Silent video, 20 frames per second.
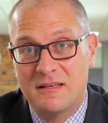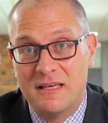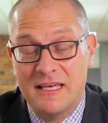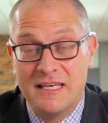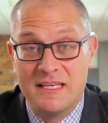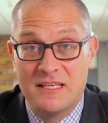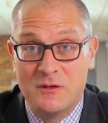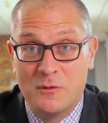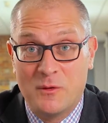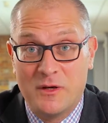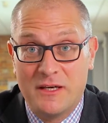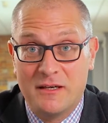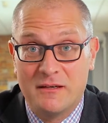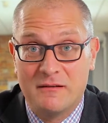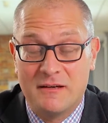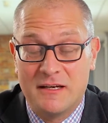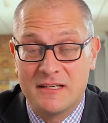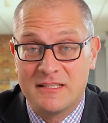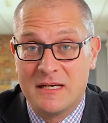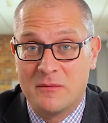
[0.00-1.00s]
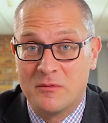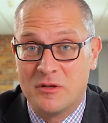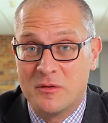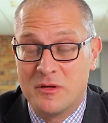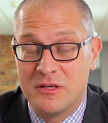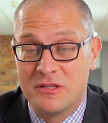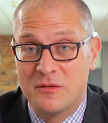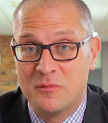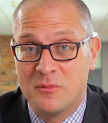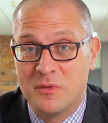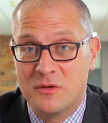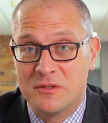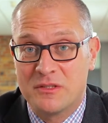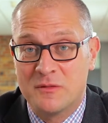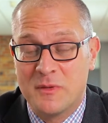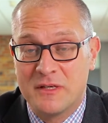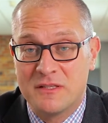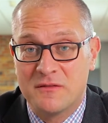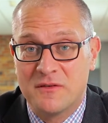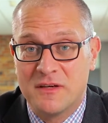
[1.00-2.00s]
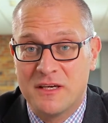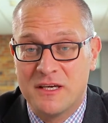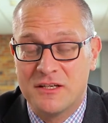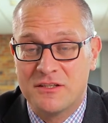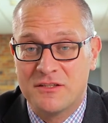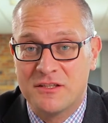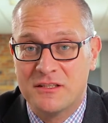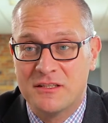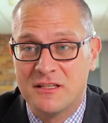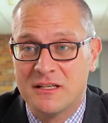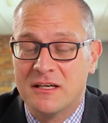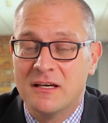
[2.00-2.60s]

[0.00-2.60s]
AQA Examination Board specification.